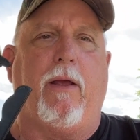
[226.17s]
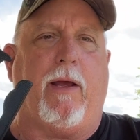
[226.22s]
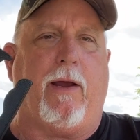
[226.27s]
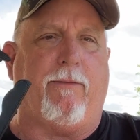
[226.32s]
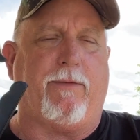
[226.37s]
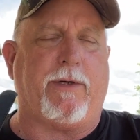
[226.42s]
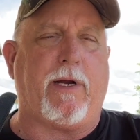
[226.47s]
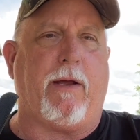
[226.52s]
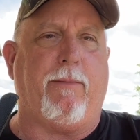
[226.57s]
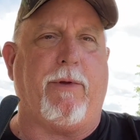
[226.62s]

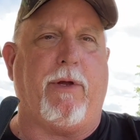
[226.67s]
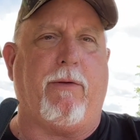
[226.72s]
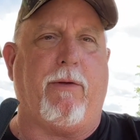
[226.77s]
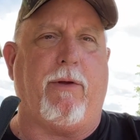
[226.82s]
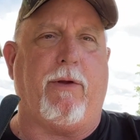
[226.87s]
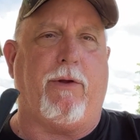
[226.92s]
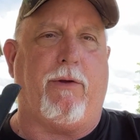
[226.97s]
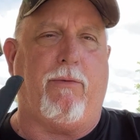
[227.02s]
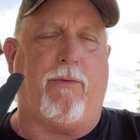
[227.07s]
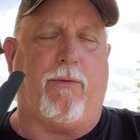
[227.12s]
Every time
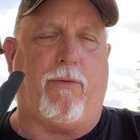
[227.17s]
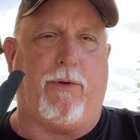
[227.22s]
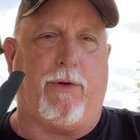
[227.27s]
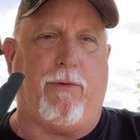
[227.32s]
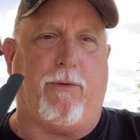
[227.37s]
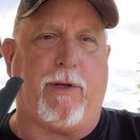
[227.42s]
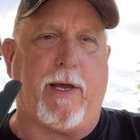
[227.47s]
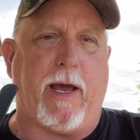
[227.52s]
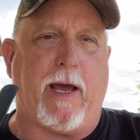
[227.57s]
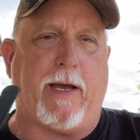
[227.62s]

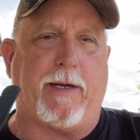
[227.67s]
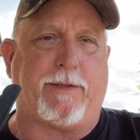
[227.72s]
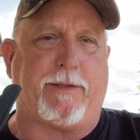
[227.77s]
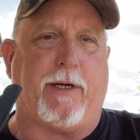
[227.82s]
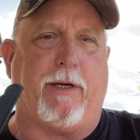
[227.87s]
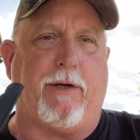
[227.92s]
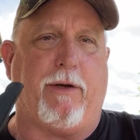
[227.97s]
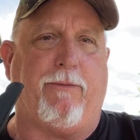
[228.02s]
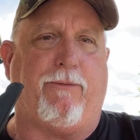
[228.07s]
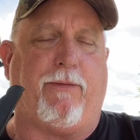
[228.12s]
you cast
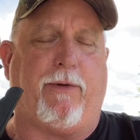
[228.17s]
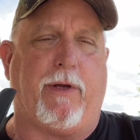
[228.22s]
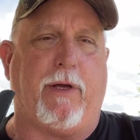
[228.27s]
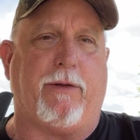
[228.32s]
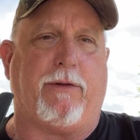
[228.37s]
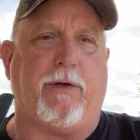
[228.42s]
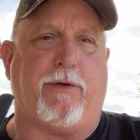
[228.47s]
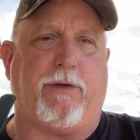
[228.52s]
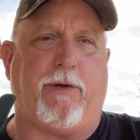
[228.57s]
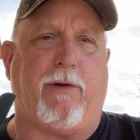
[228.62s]
and you
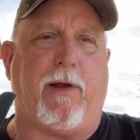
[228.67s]
forget that